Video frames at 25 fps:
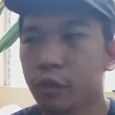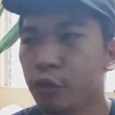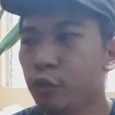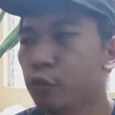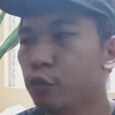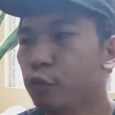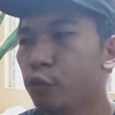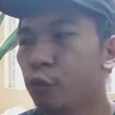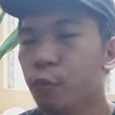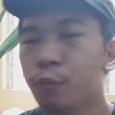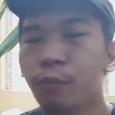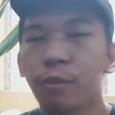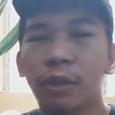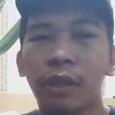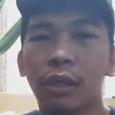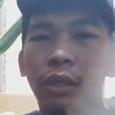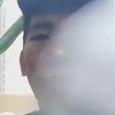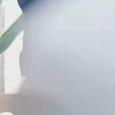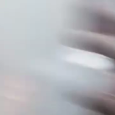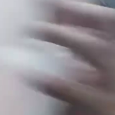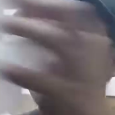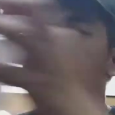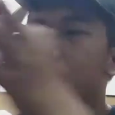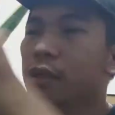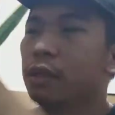used to
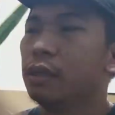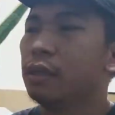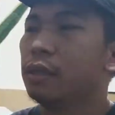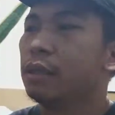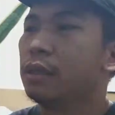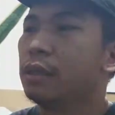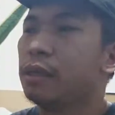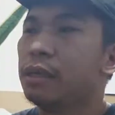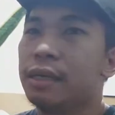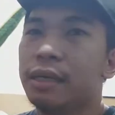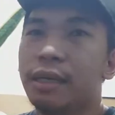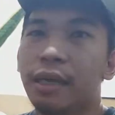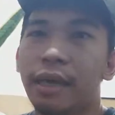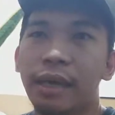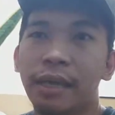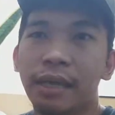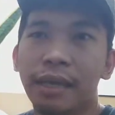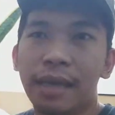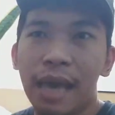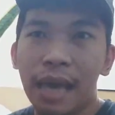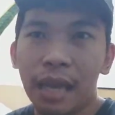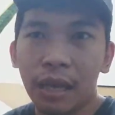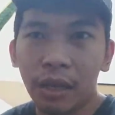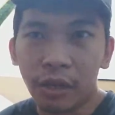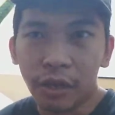be a
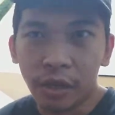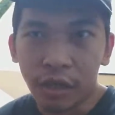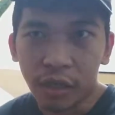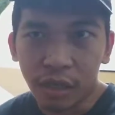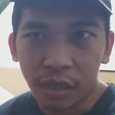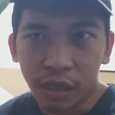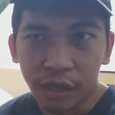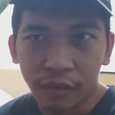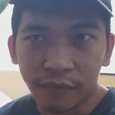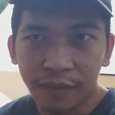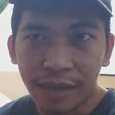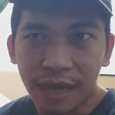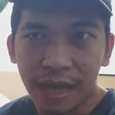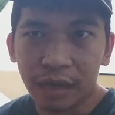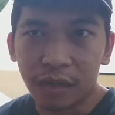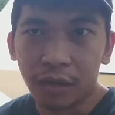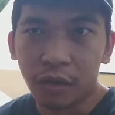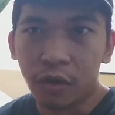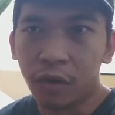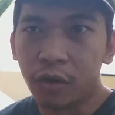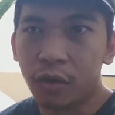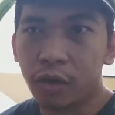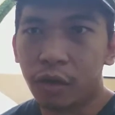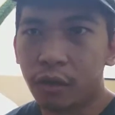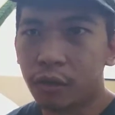gallon of
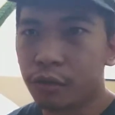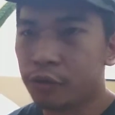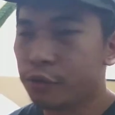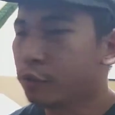alcohol.